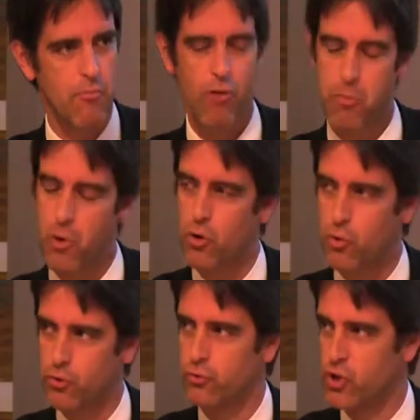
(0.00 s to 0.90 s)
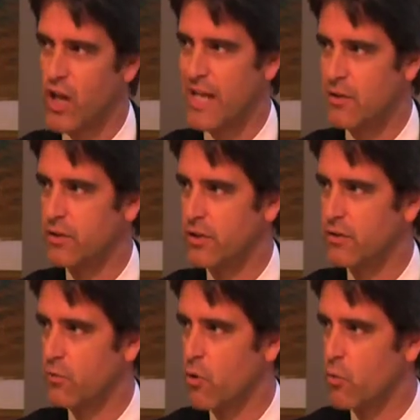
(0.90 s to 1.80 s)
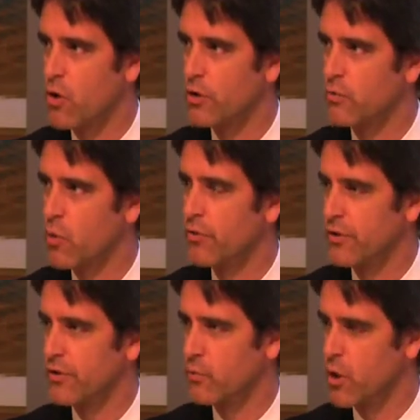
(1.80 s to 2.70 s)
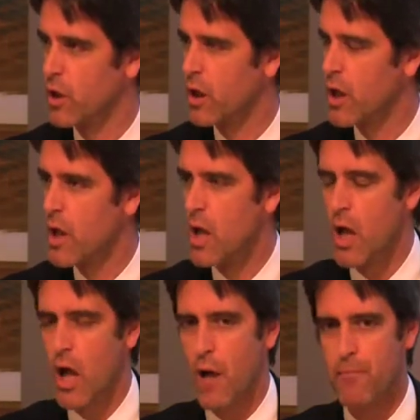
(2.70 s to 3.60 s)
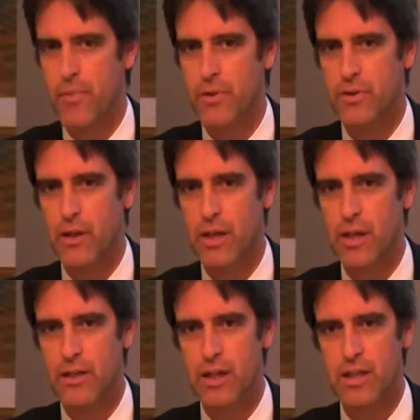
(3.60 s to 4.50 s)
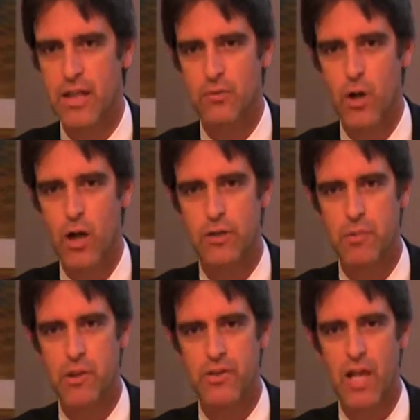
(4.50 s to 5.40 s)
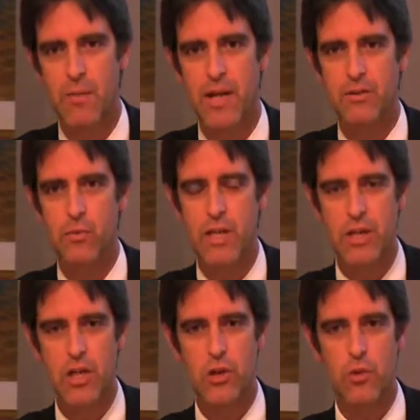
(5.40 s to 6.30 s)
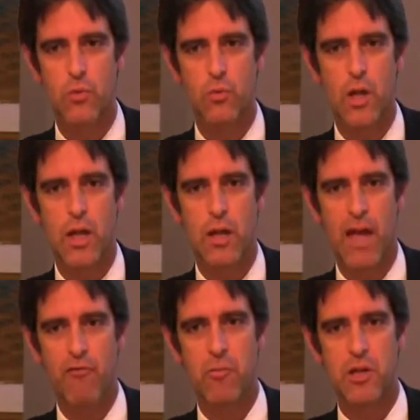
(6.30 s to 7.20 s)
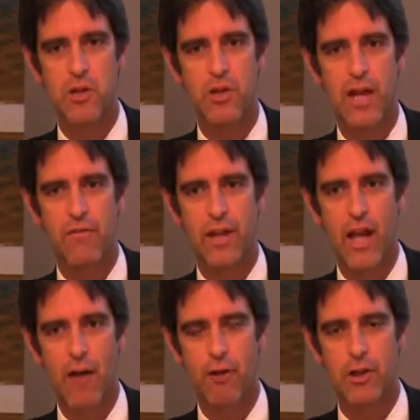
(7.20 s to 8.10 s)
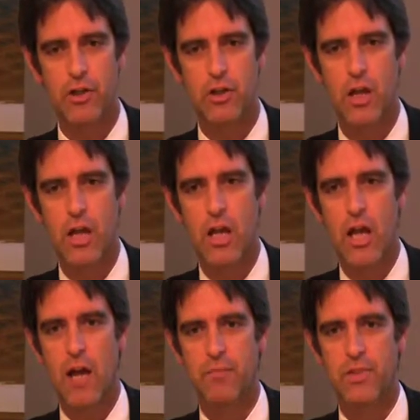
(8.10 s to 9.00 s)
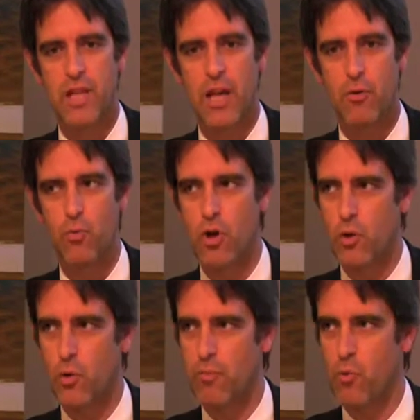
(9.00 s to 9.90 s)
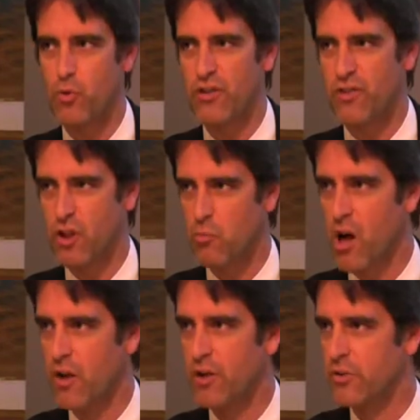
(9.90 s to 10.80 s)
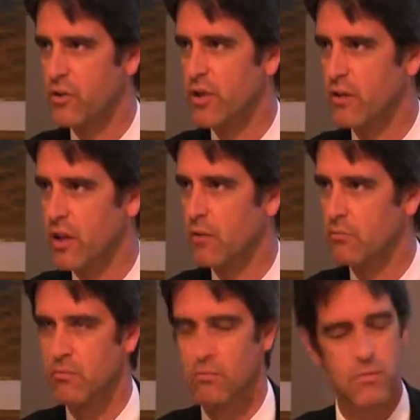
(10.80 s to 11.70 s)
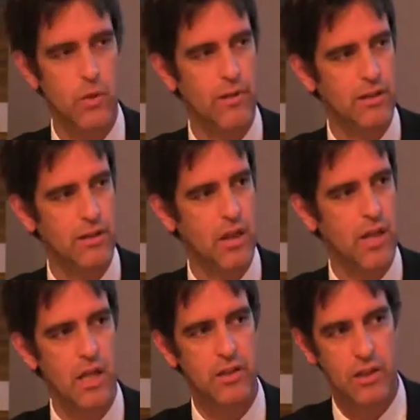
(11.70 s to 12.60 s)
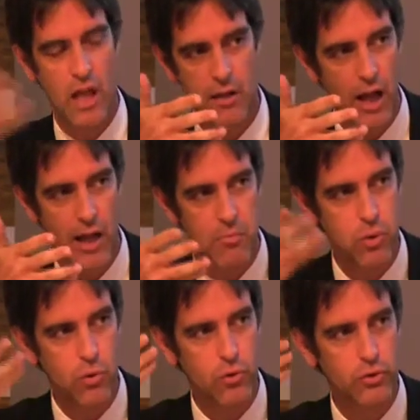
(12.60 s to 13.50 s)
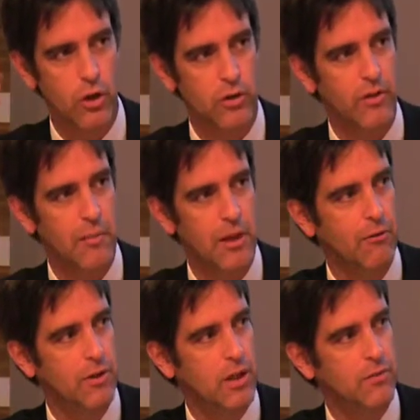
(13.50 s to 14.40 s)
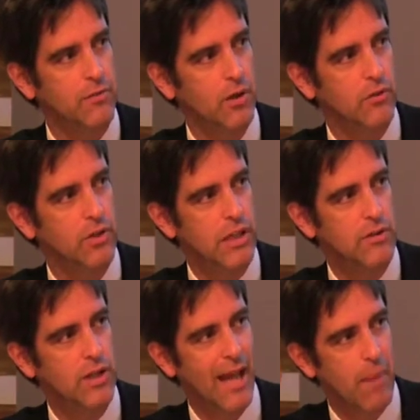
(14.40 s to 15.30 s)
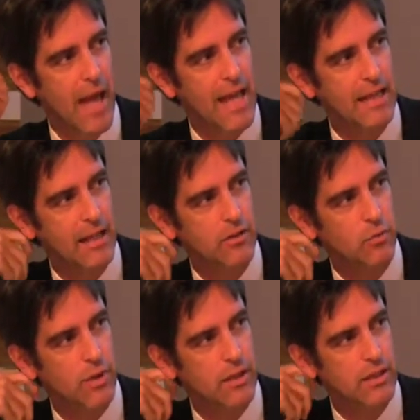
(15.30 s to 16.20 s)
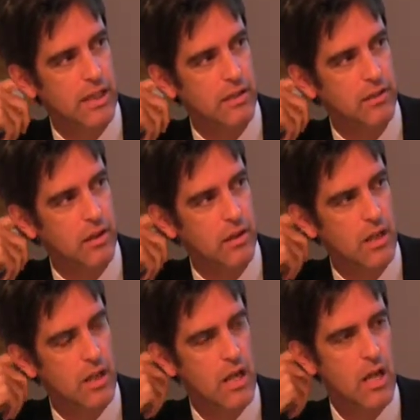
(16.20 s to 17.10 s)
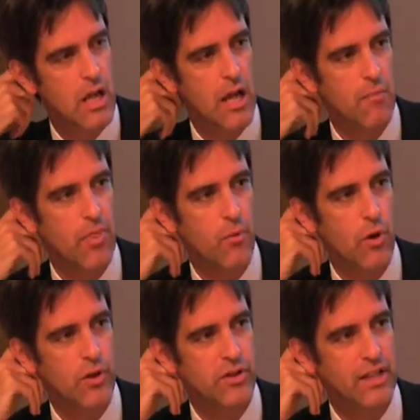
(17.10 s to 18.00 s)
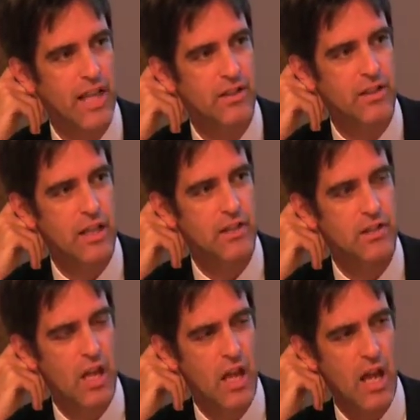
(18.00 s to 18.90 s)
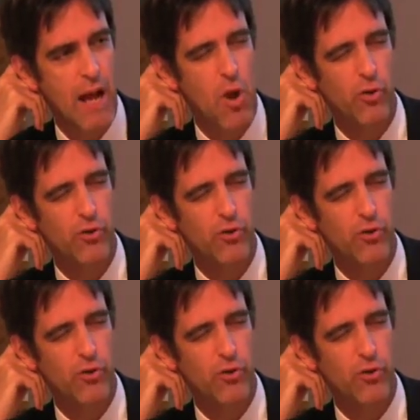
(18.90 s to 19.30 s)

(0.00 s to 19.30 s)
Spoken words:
proper causal chains as to what works and what doesn't work. So it's going to take us a while to build this up, and as we do, everybody should have the courage to go and work with more difficult partners who don't come to events like this. I applaud Oxfam and other NGOs for continuing to campaign against what they see as the worst excesses. I'm